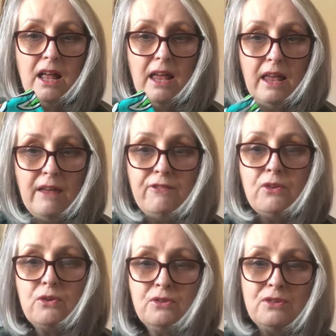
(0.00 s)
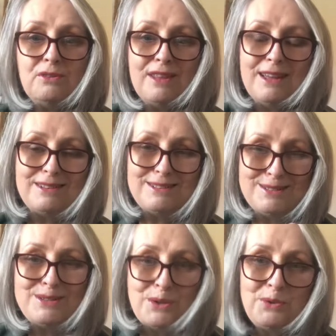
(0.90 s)
If you can do that
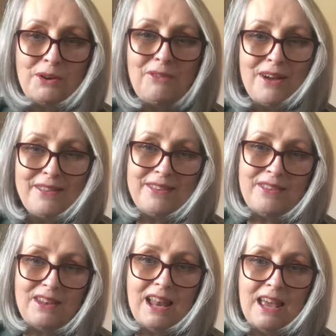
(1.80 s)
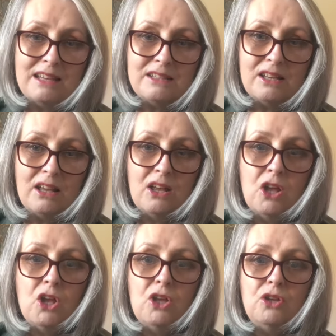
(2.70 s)
sooner rather than later,
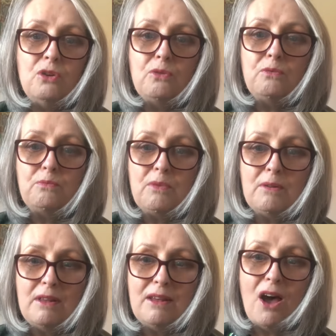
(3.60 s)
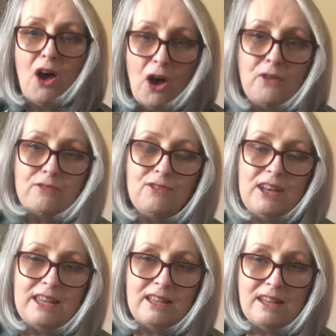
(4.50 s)
you hopefully
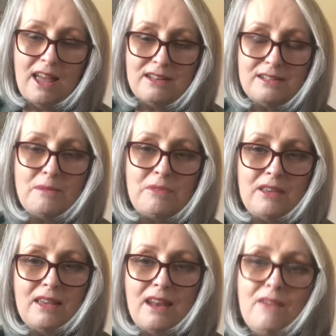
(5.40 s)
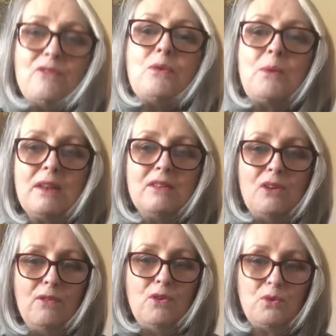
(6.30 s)
can get something in every one
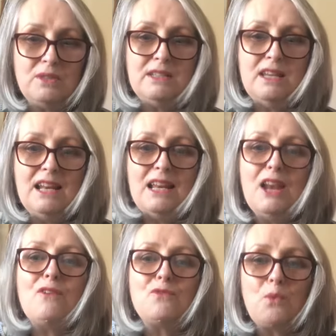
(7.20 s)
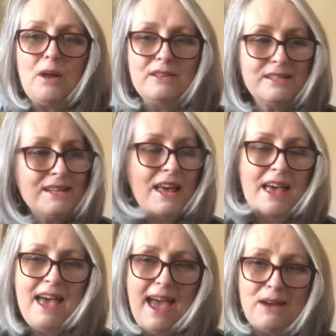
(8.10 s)
of your dearly loved ones'
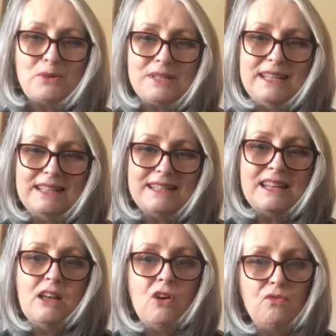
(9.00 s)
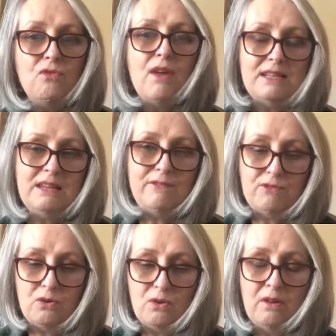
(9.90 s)
houses ready
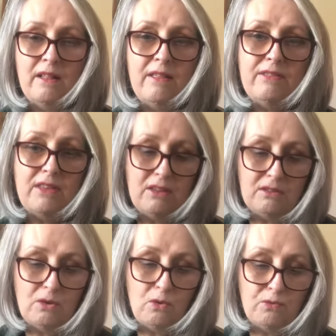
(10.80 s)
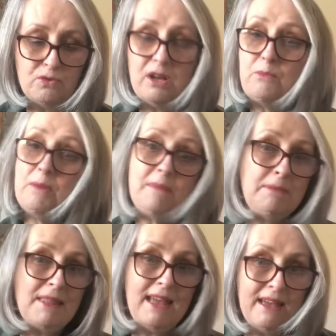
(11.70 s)
for the awful time when
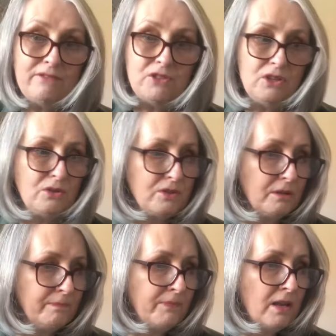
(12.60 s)
maybe they have to use them.